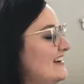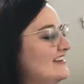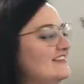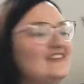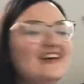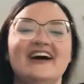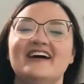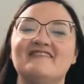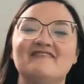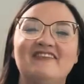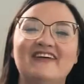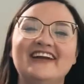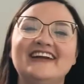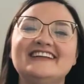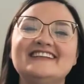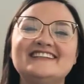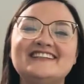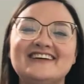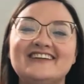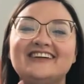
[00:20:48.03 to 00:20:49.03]
it and I'm like, but
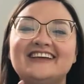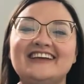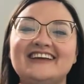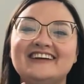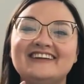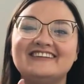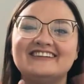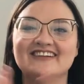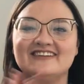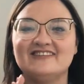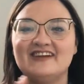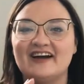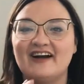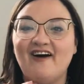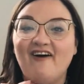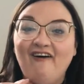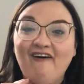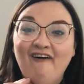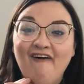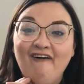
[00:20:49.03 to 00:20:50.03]
it's so cute. And I'm
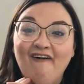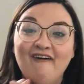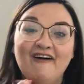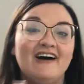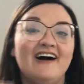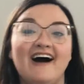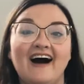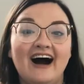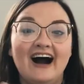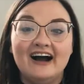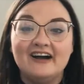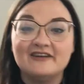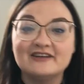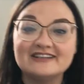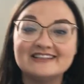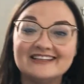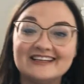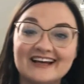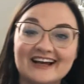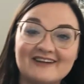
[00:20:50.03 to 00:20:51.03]
like, oh, I
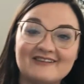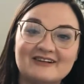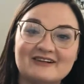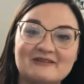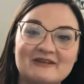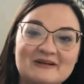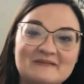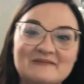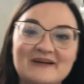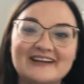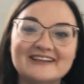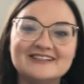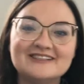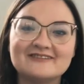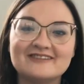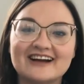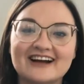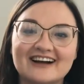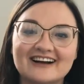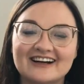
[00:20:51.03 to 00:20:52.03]
always think I want to wear
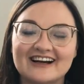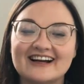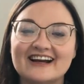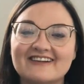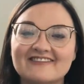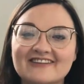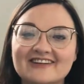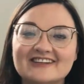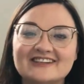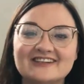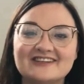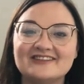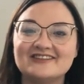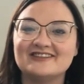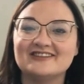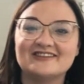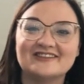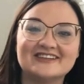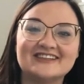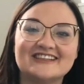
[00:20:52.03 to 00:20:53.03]
menswear and I never do.
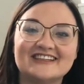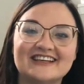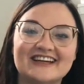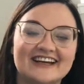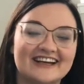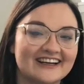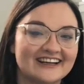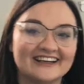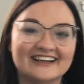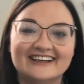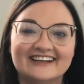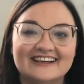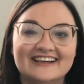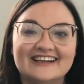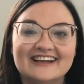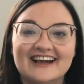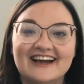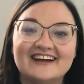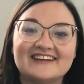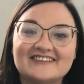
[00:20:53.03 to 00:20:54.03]
So it's like,
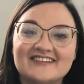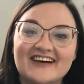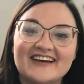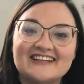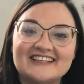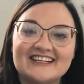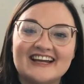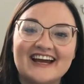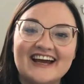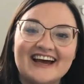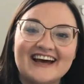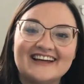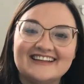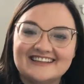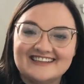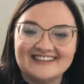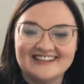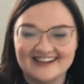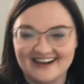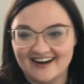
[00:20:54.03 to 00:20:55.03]
here's my
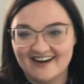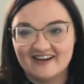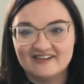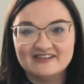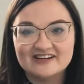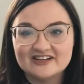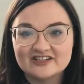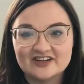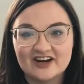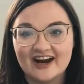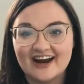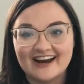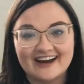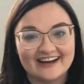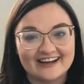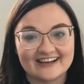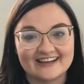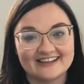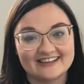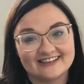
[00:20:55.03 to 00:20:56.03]
chance. You know, I'm gonna try
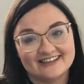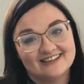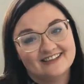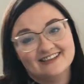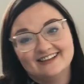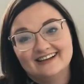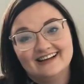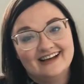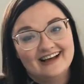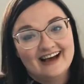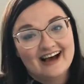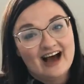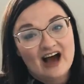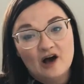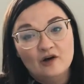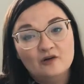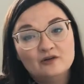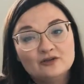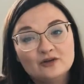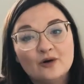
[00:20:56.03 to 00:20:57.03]
it because
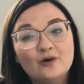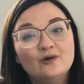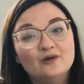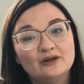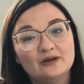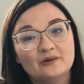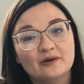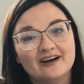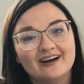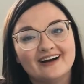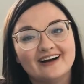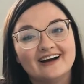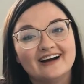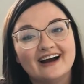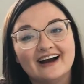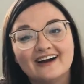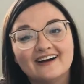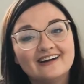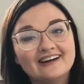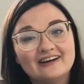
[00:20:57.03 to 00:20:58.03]
I will totally wear it.
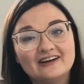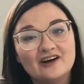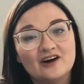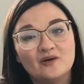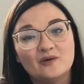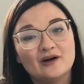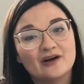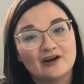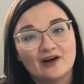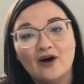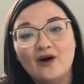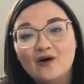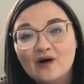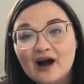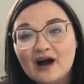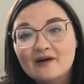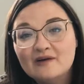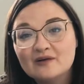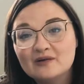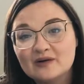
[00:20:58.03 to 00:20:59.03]
I already know what coat
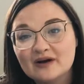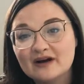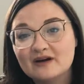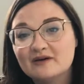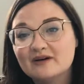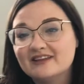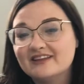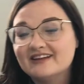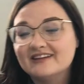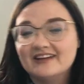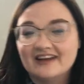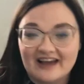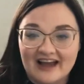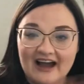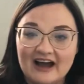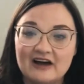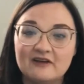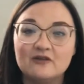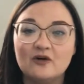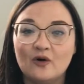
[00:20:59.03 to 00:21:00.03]
I would wear with it. Like, I
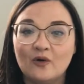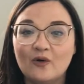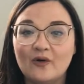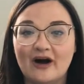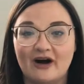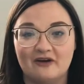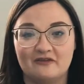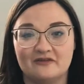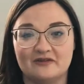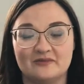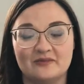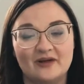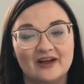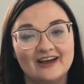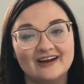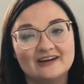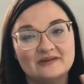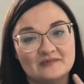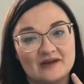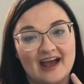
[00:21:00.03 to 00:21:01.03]
have a whole outfit
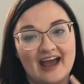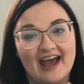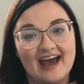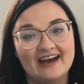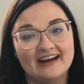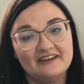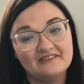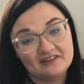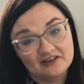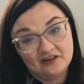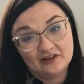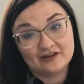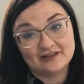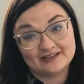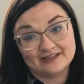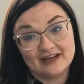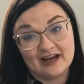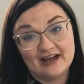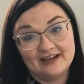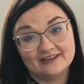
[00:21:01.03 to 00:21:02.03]
planned in my head if it
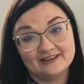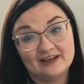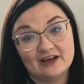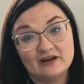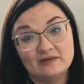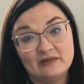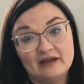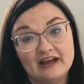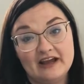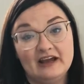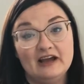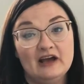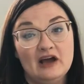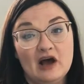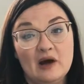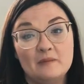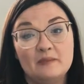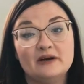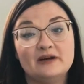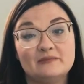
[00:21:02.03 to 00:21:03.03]
looks nice on me,
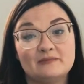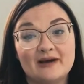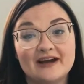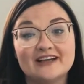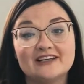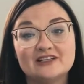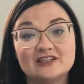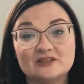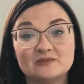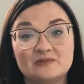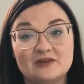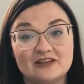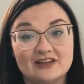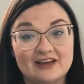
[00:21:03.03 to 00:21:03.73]
but it might just be